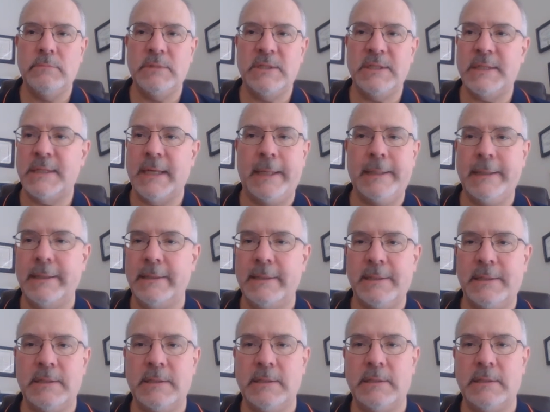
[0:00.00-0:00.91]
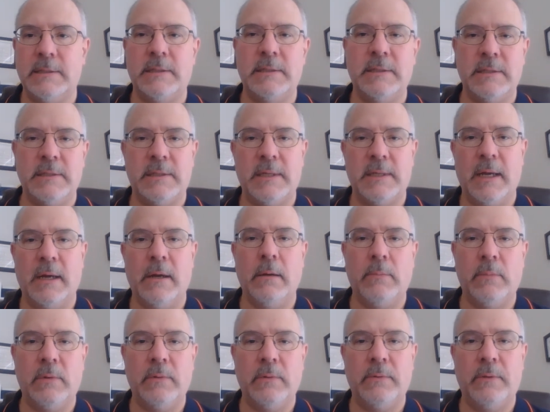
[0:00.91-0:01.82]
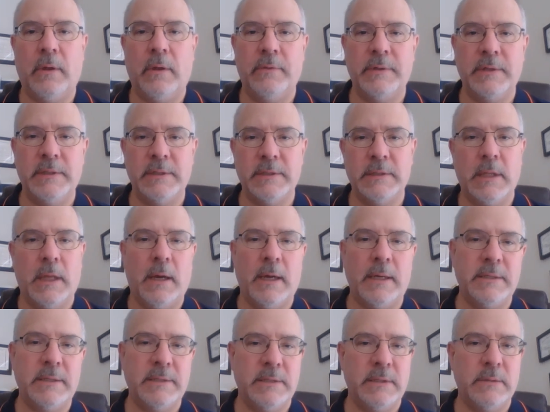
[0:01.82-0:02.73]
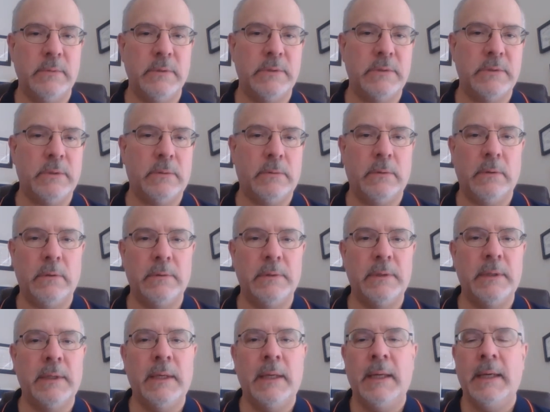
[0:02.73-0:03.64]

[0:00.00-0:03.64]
decided this is terrible, all these lies that were told,